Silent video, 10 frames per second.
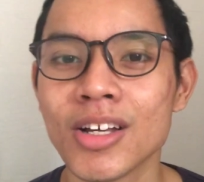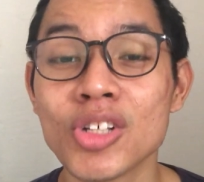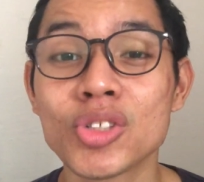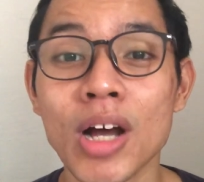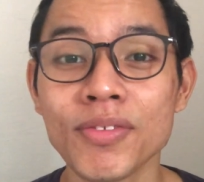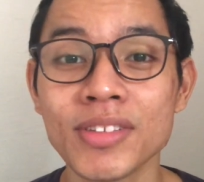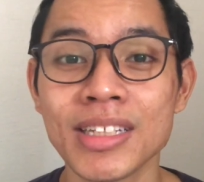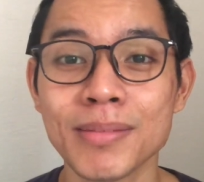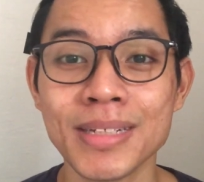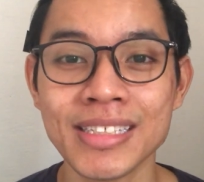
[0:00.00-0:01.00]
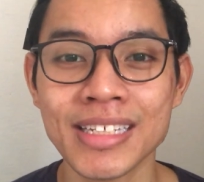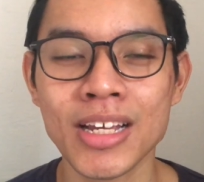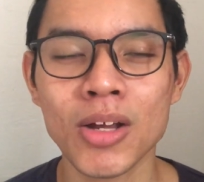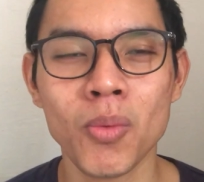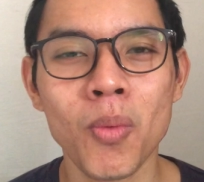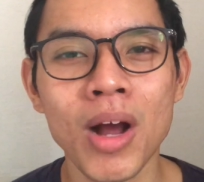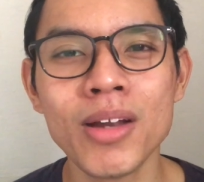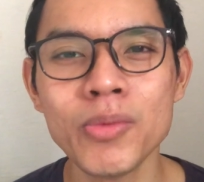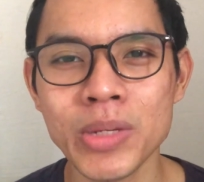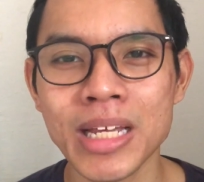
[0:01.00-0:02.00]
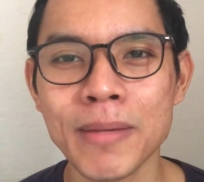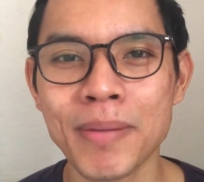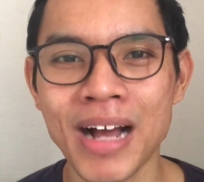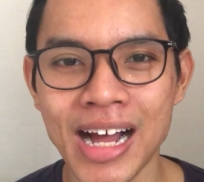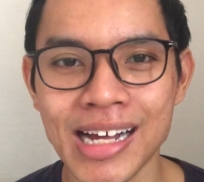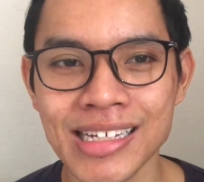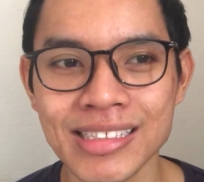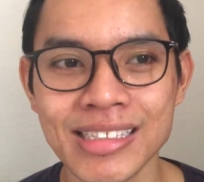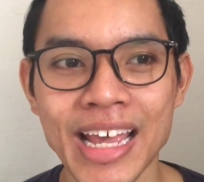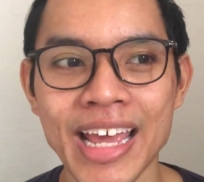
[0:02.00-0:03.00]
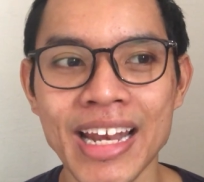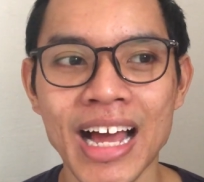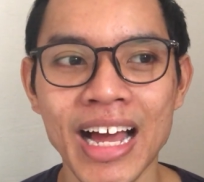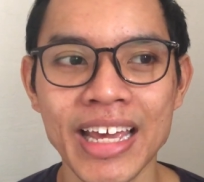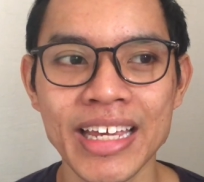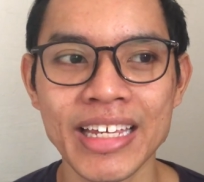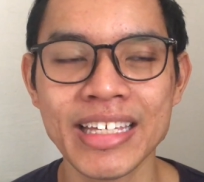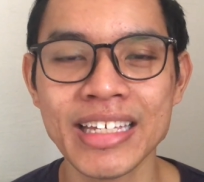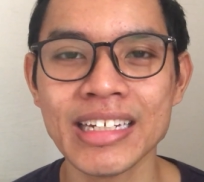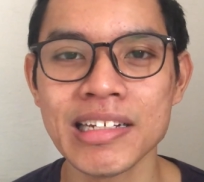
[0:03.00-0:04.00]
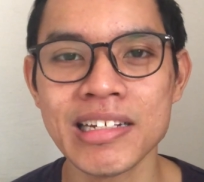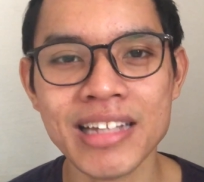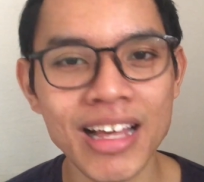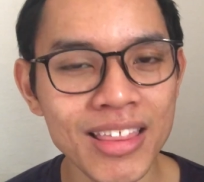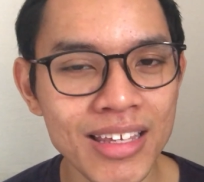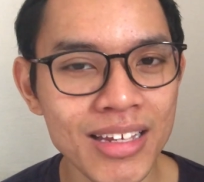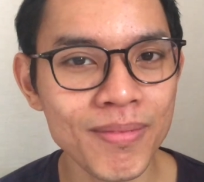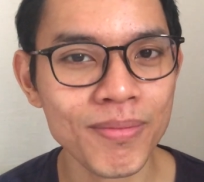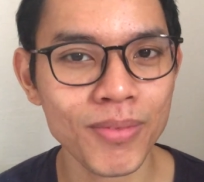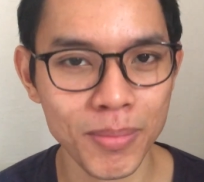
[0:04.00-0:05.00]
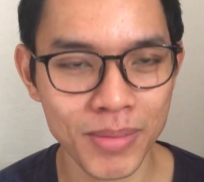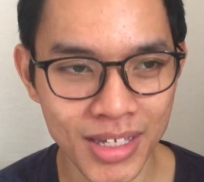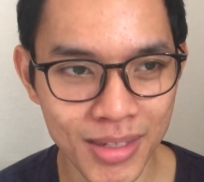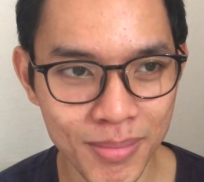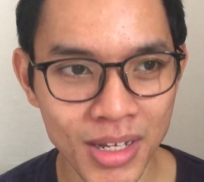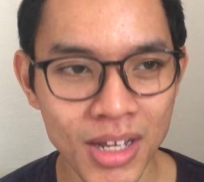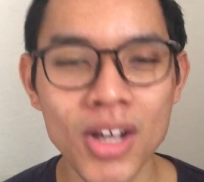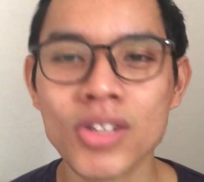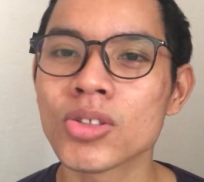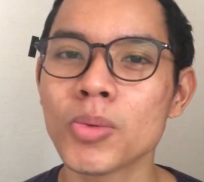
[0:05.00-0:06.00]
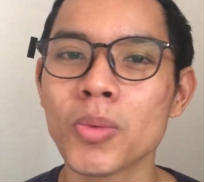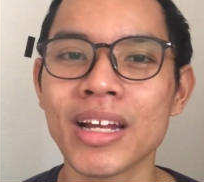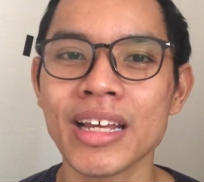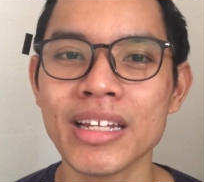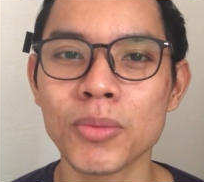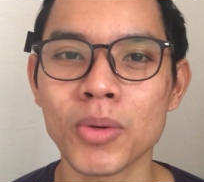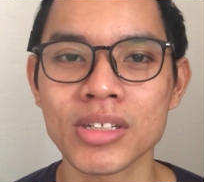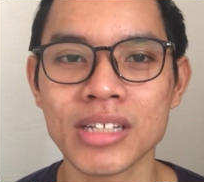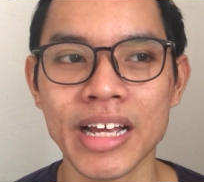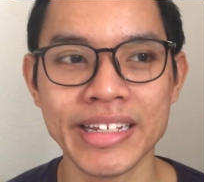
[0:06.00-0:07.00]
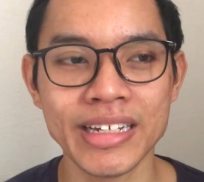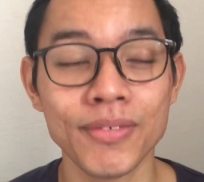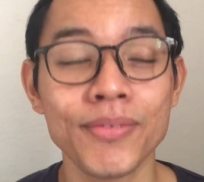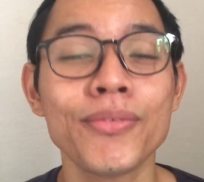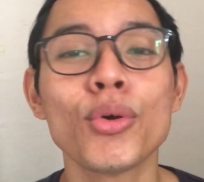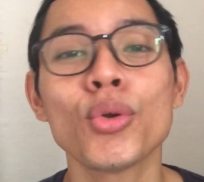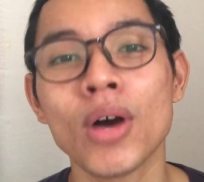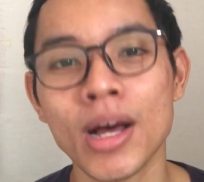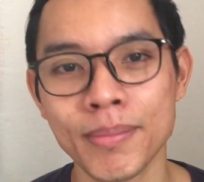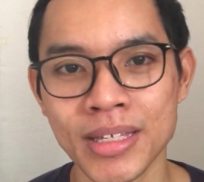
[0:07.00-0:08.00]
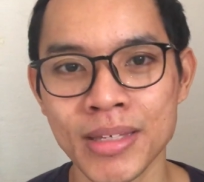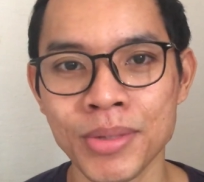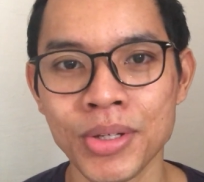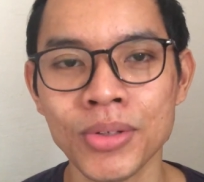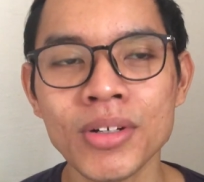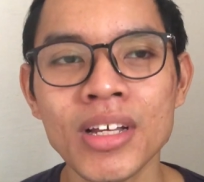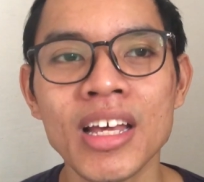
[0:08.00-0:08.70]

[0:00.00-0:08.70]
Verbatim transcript: So after the meeting, 1 week passed and I hear nothing from him. So what I did was I did a follow-up email